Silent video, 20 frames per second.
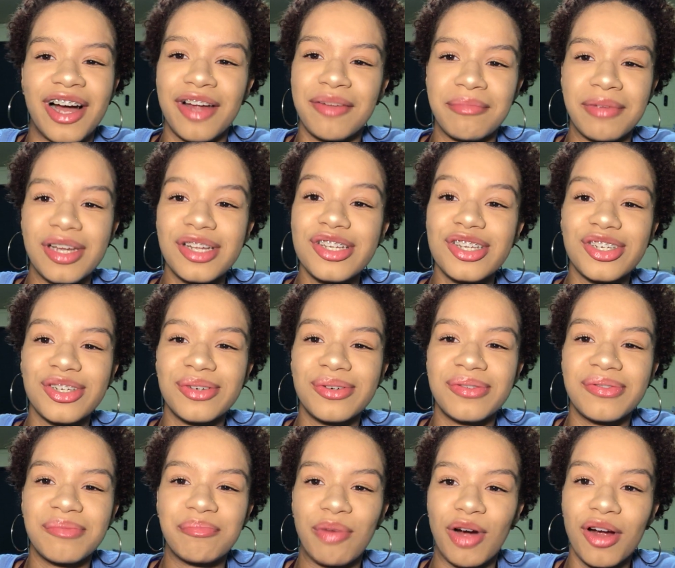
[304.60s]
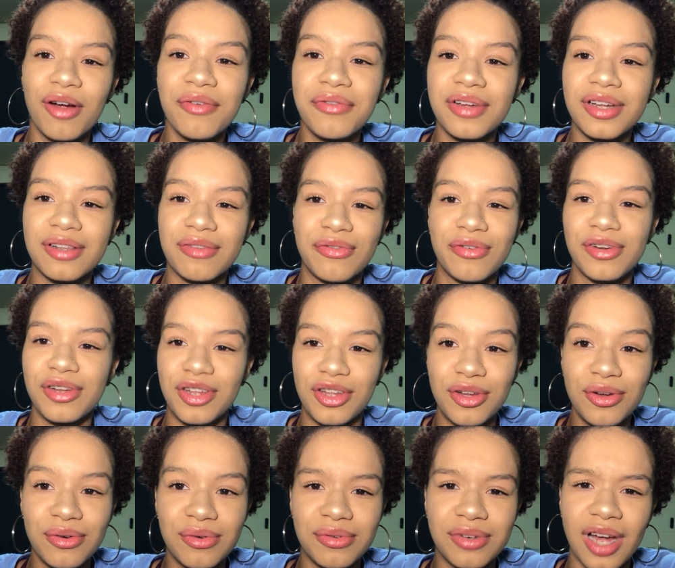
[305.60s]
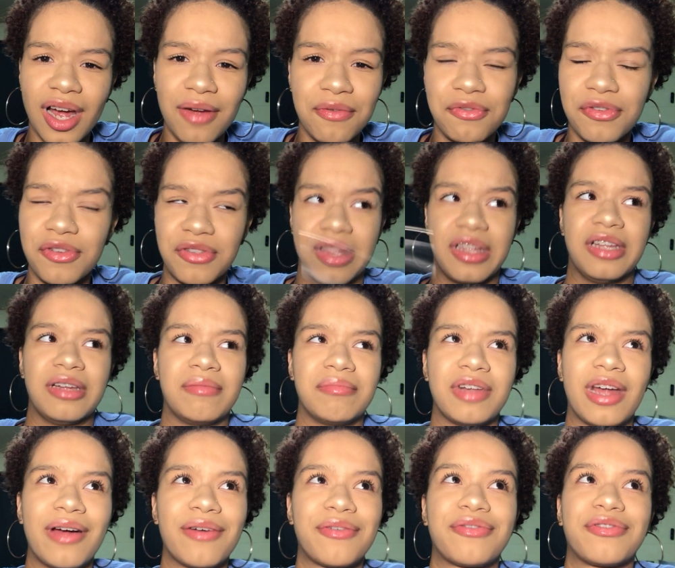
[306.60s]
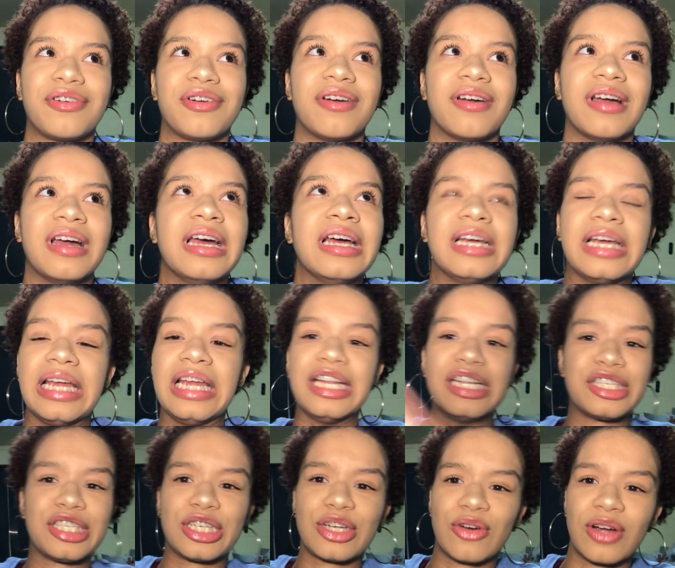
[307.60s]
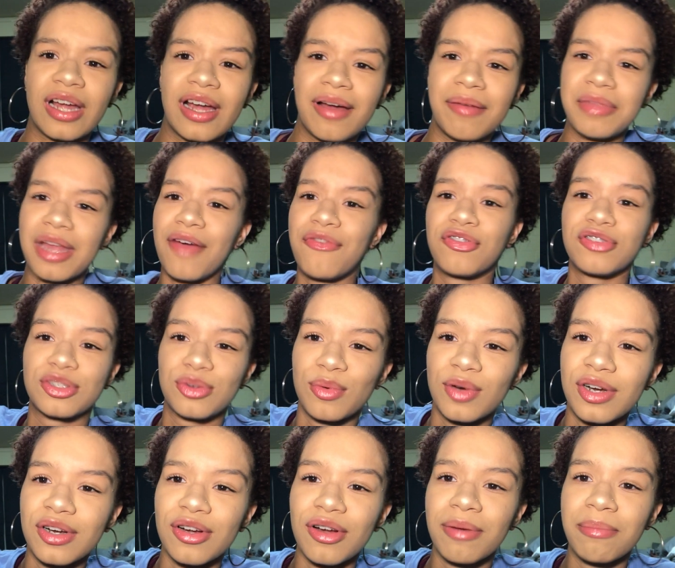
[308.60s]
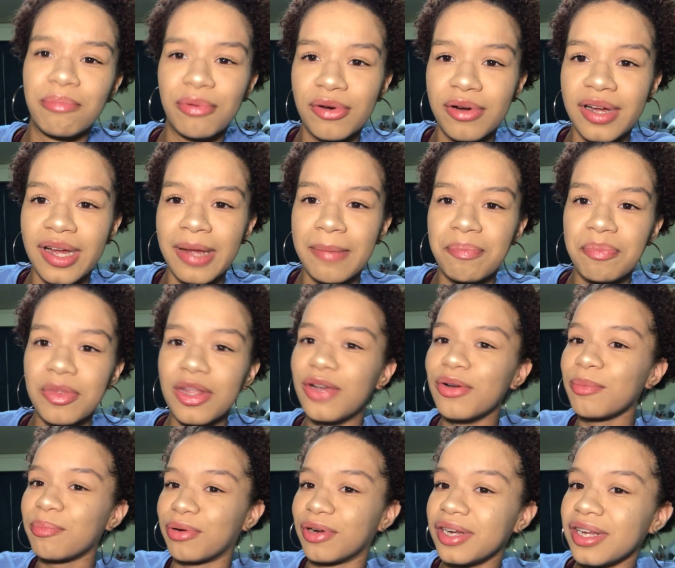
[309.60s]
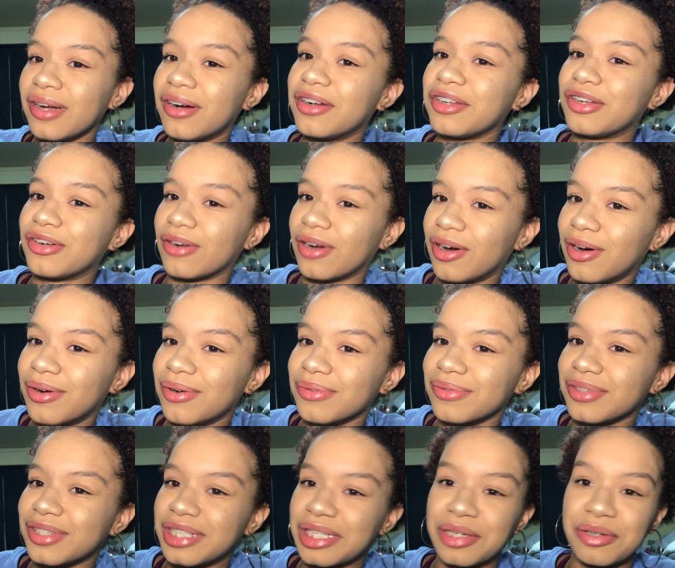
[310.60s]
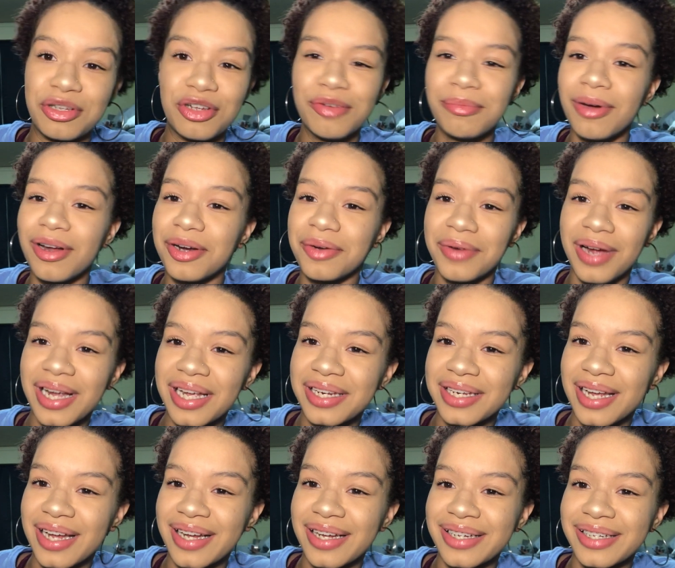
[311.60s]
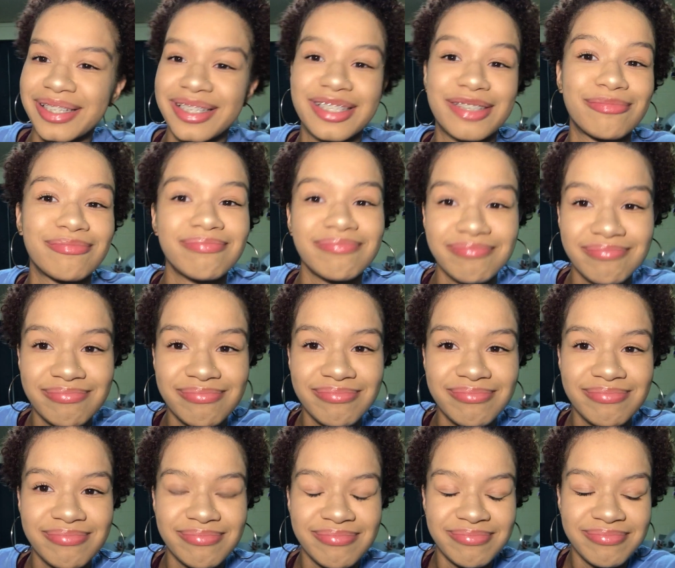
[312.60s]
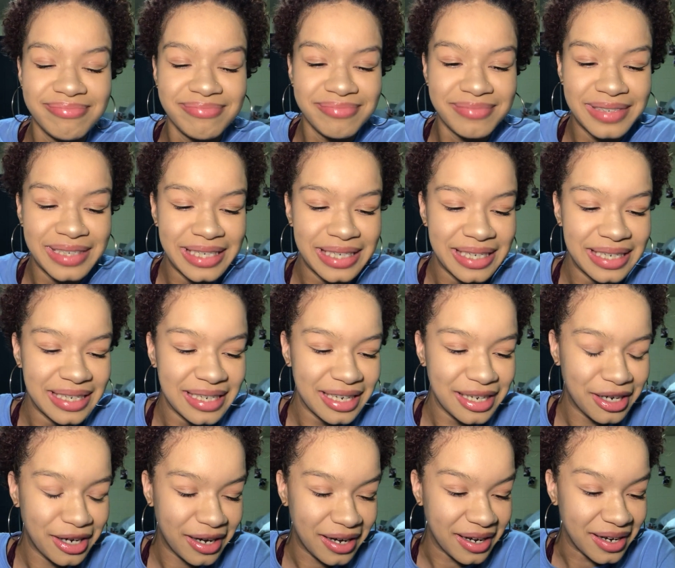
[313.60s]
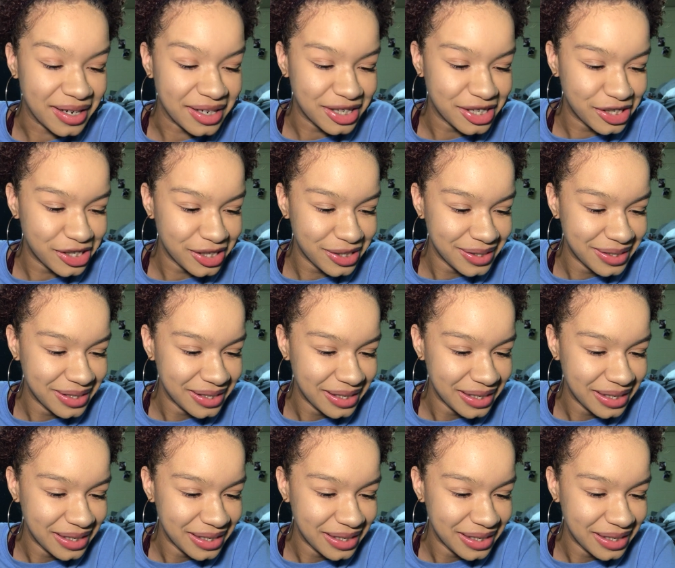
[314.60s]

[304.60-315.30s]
God made you perfect for you, not for them, not for Instagram, not for Twitter. Boy, you're pretty on your own. So you better recognize. Gosh.